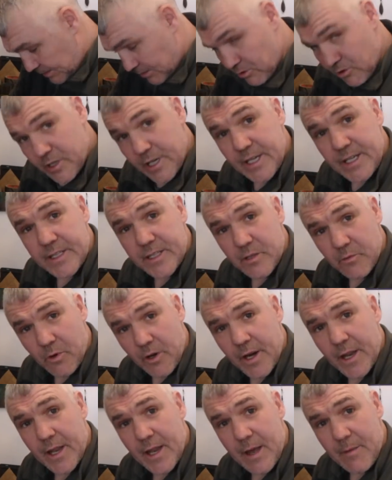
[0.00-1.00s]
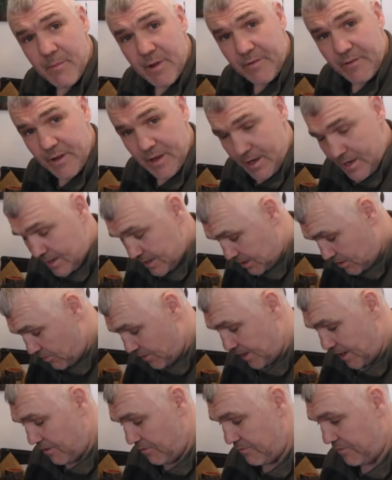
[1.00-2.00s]
I'd look into one of them if you're
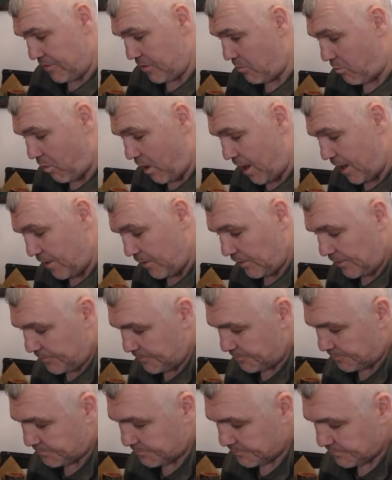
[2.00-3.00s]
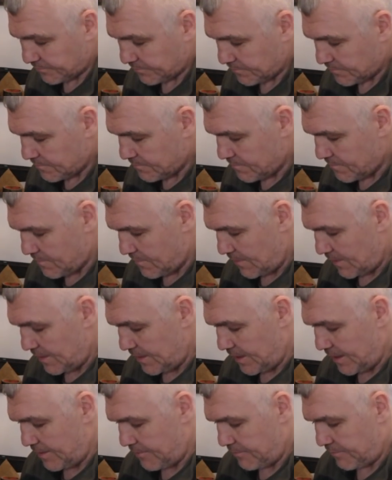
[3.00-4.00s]
going out for a while.
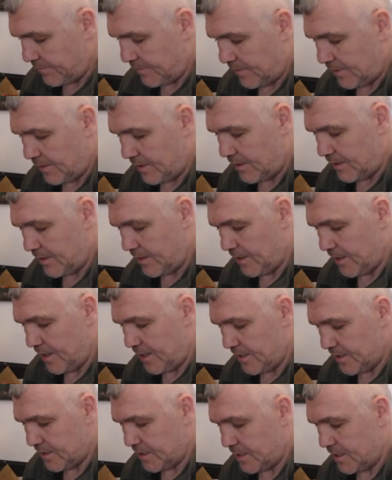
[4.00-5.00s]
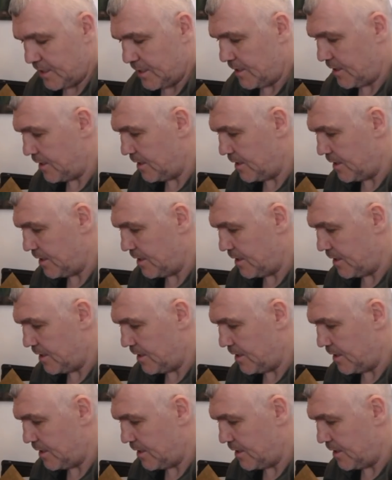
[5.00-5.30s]
Yeah, it is.